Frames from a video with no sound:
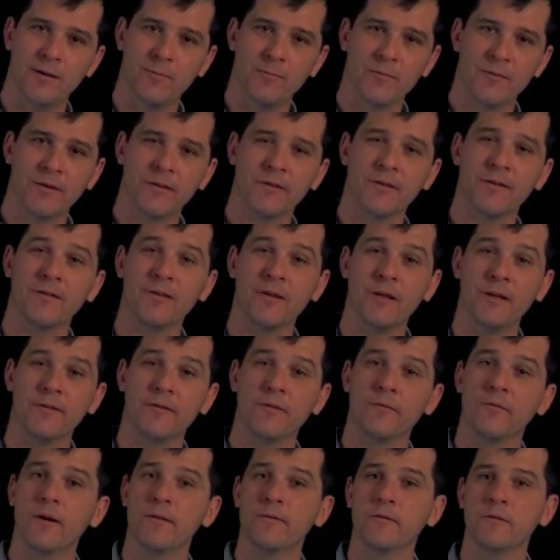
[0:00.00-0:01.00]
This has led
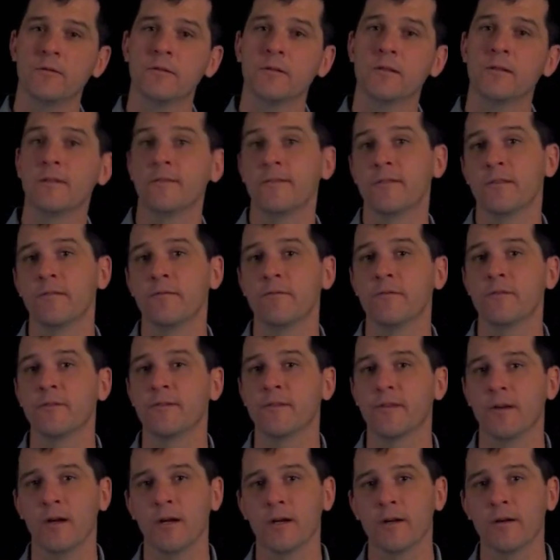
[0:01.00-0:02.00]
to revolutions in
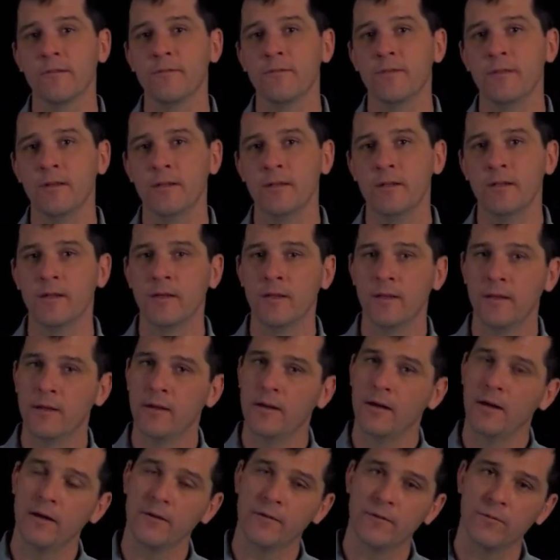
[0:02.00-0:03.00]
photography
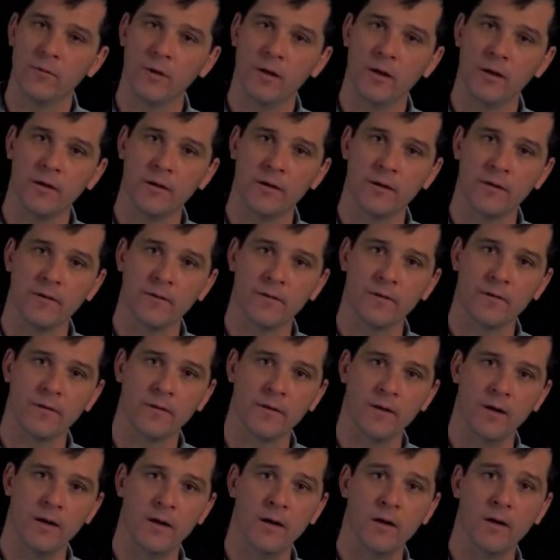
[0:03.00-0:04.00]
as well
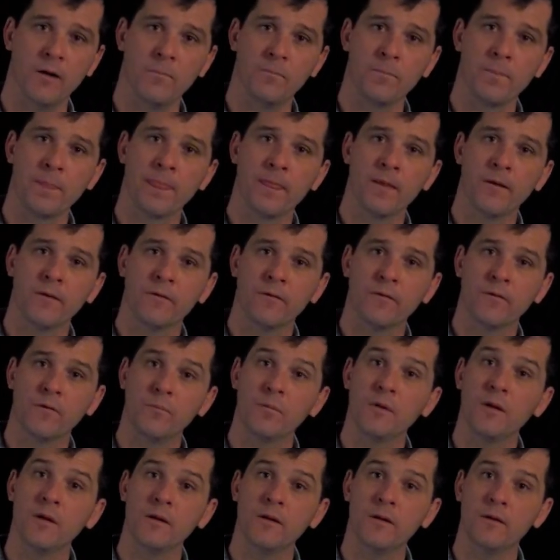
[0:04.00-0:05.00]
as
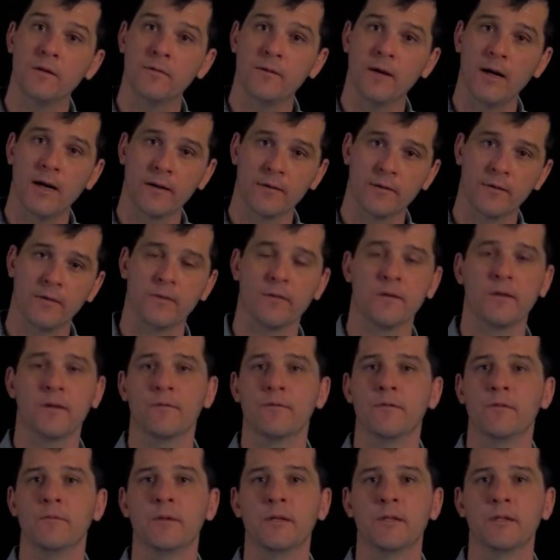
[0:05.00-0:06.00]
speed of accessing
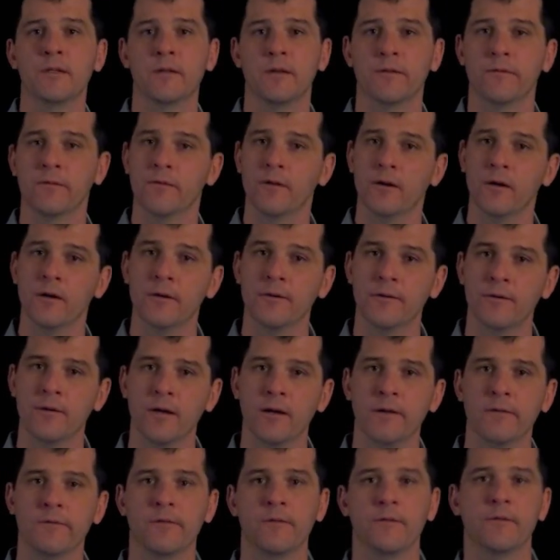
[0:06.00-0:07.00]
information off of hard
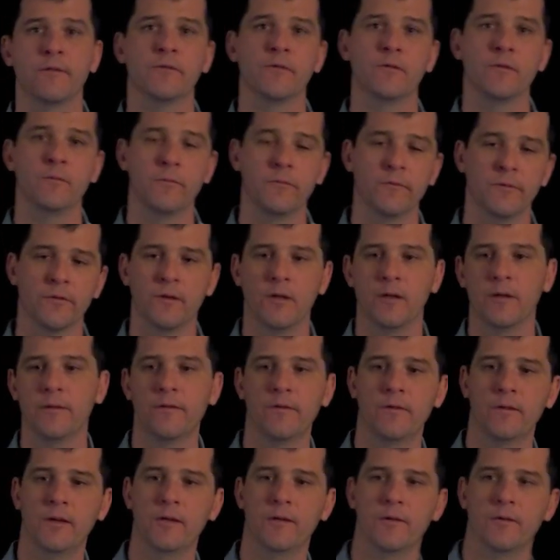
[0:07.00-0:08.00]
drives in the form of
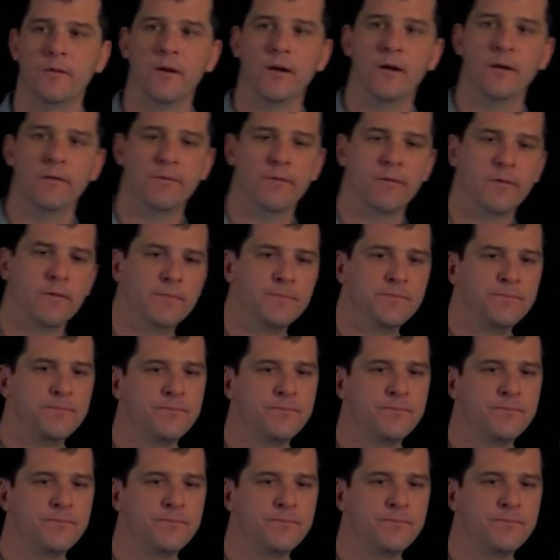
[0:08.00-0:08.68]
solid-state drives.